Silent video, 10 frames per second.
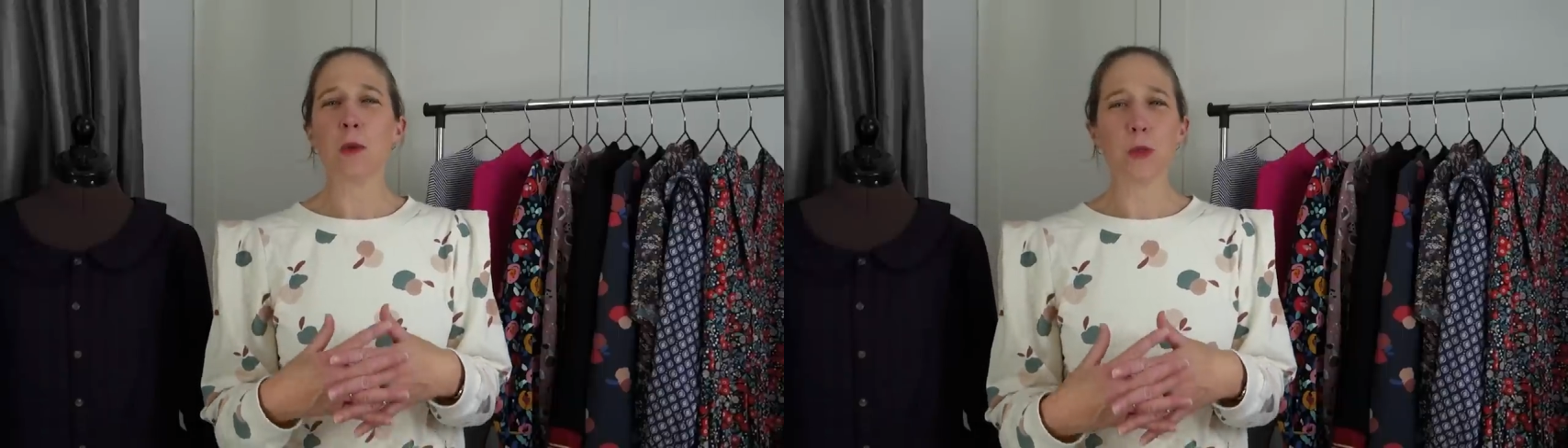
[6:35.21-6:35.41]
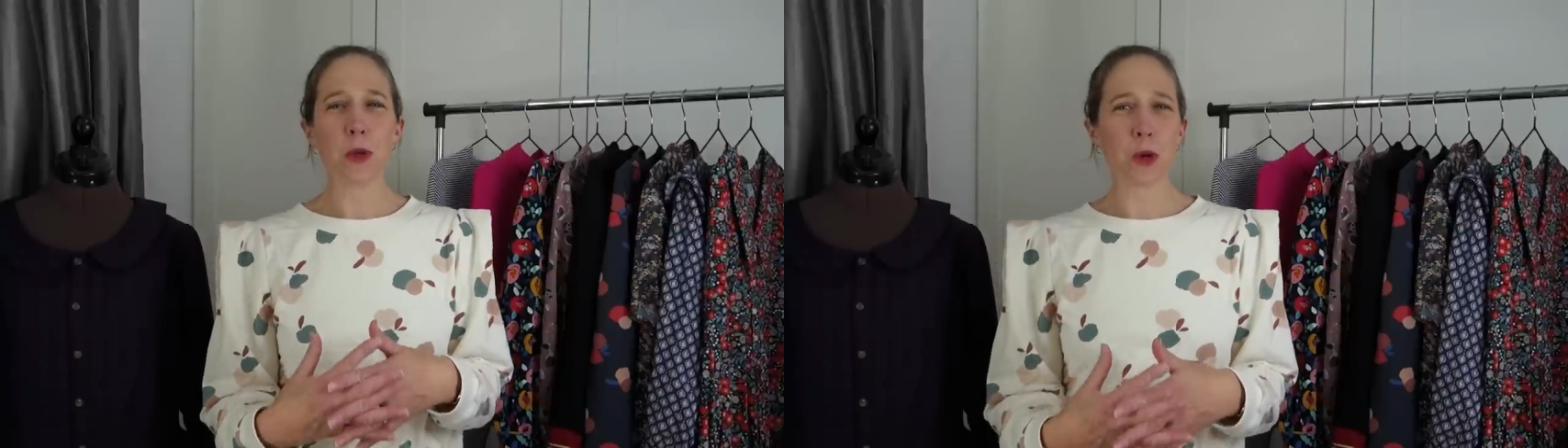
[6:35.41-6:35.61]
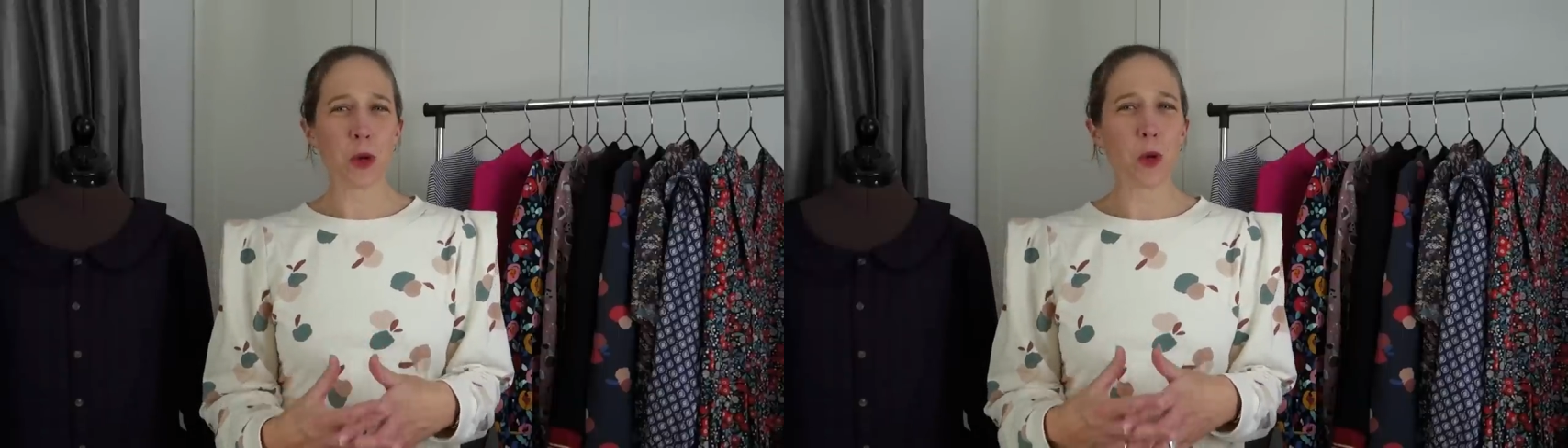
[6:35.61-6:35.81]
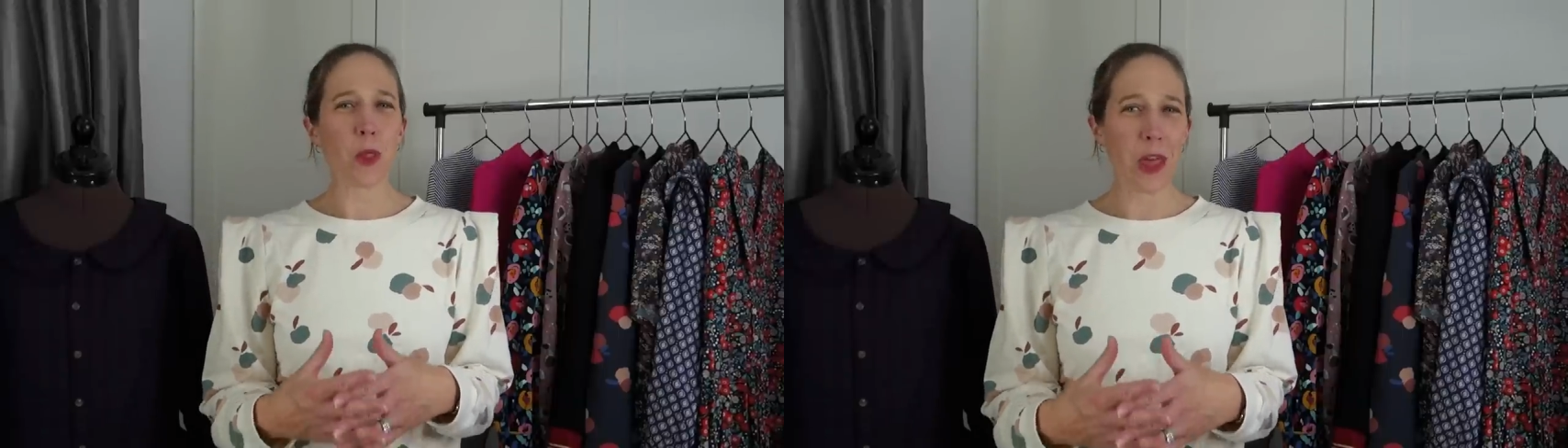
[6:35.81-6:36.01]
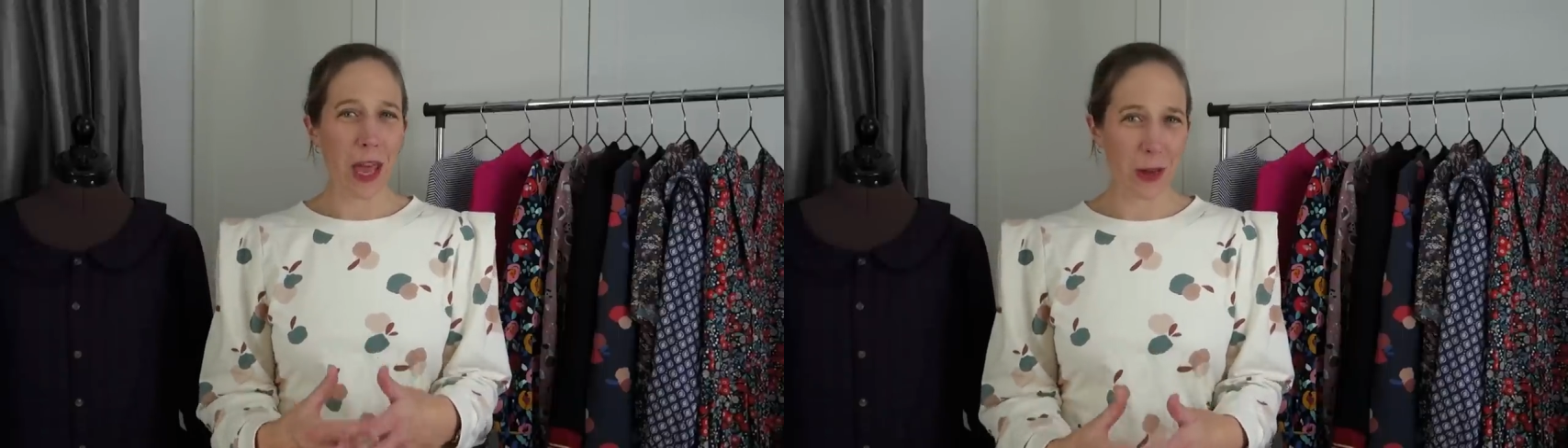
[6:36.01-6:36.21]
but
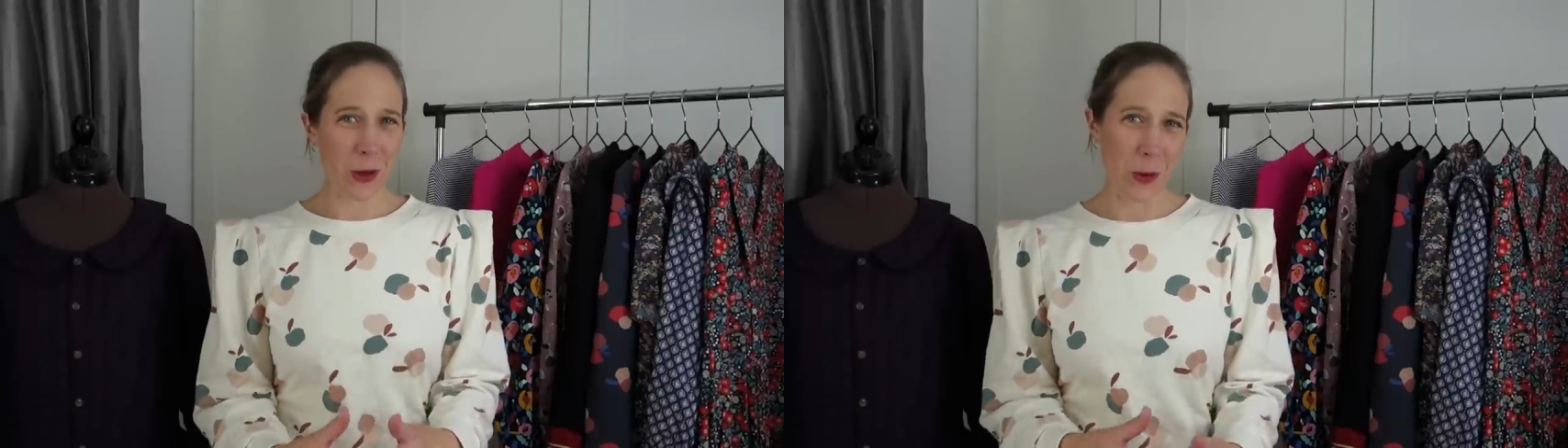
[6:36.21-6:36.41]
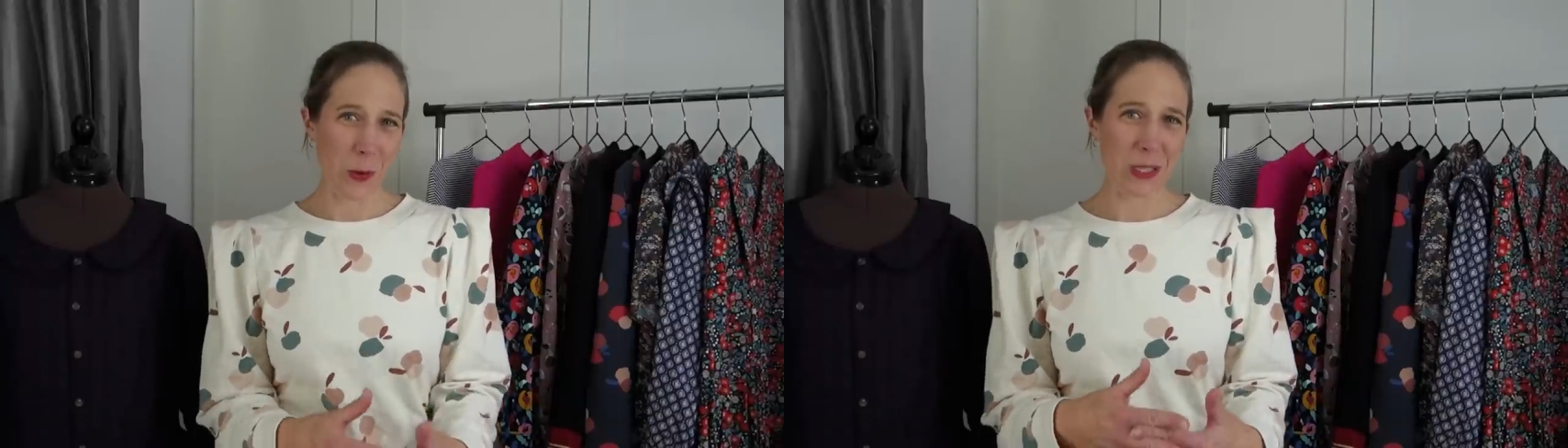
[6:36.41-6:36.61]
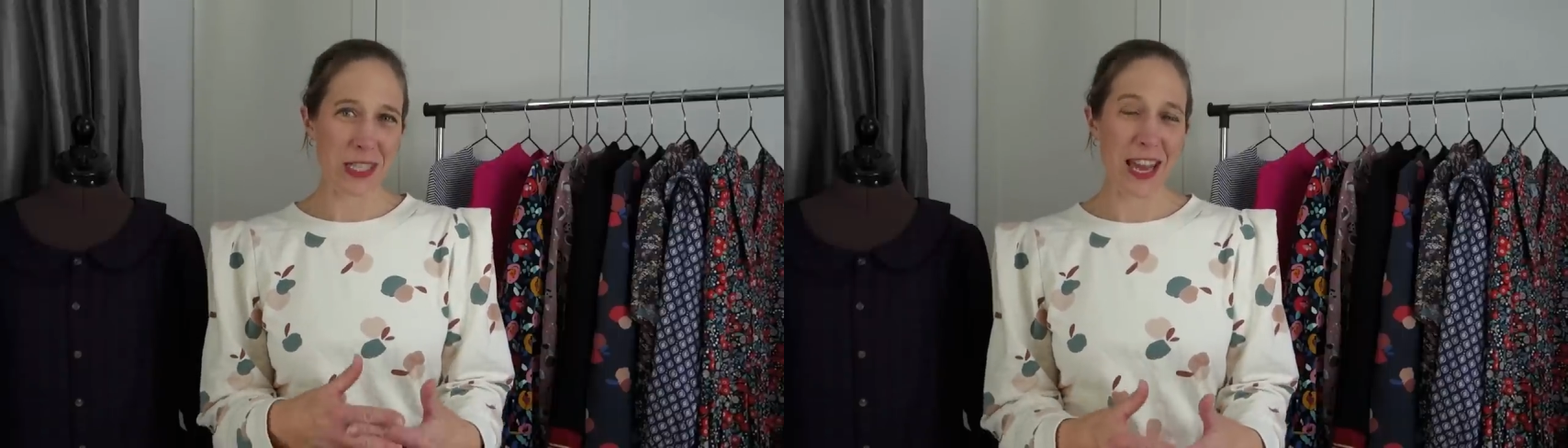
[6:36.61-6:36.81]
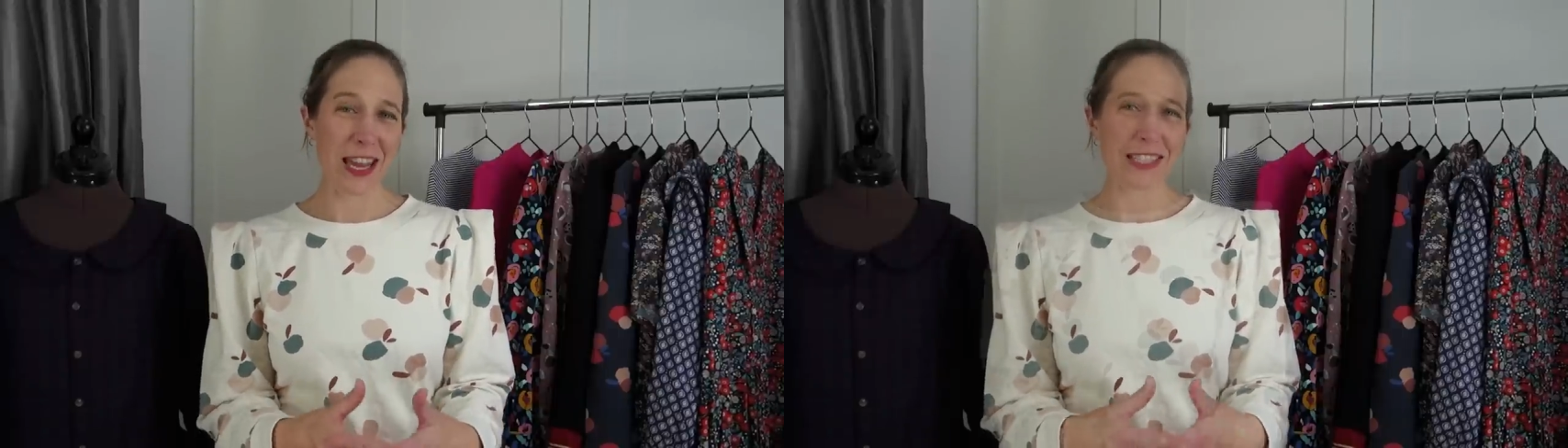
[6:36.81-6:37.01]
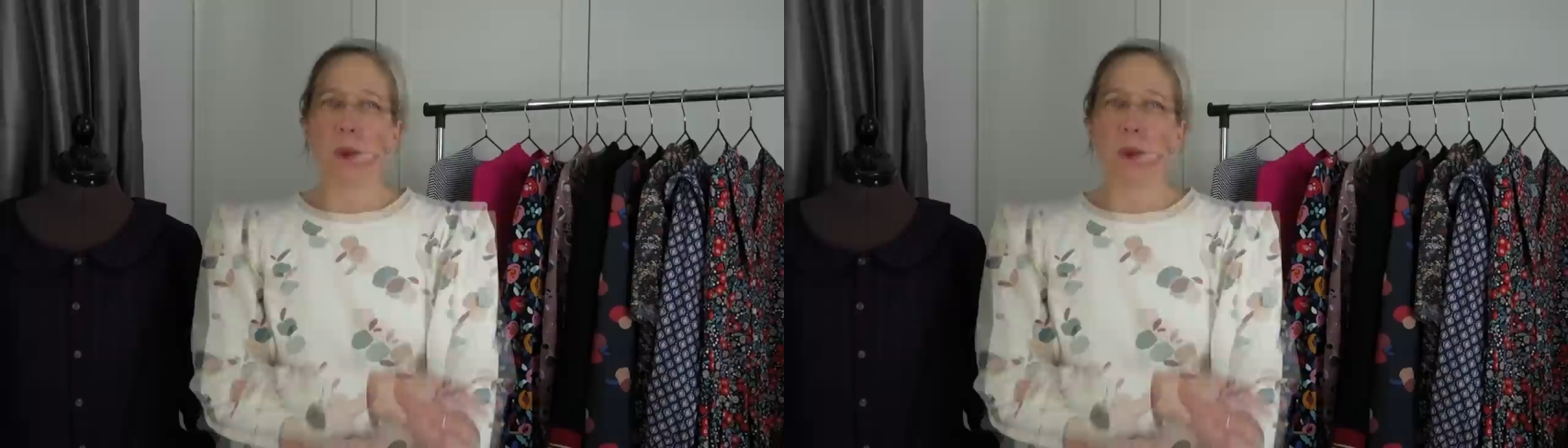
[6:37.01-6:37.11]
not that cold yet.